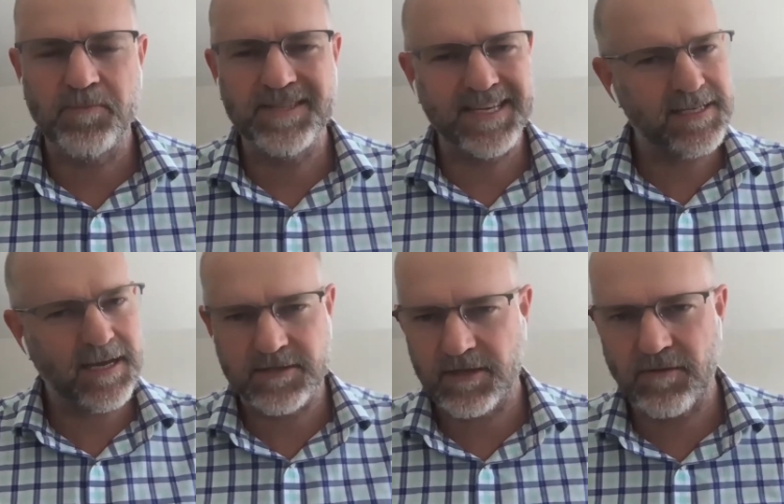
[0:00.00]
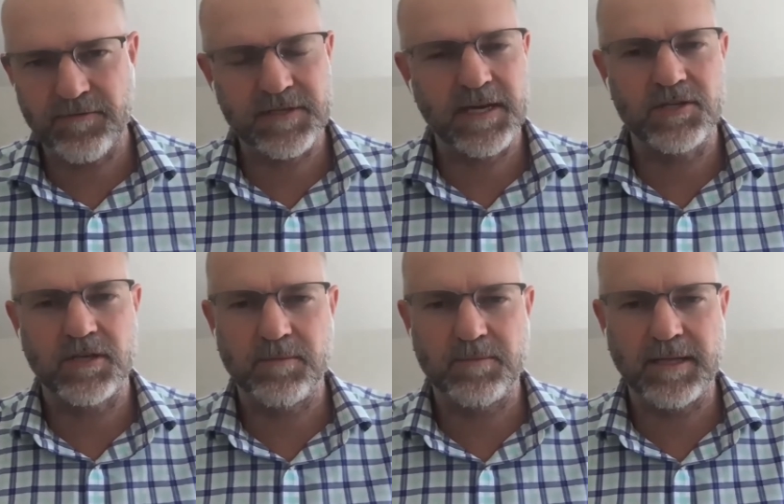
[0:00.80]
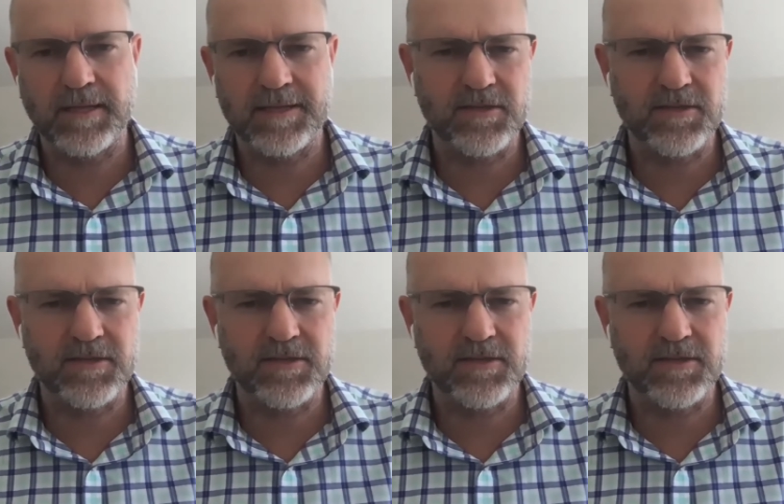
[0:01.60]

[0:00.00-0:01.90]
and details the conversation completely.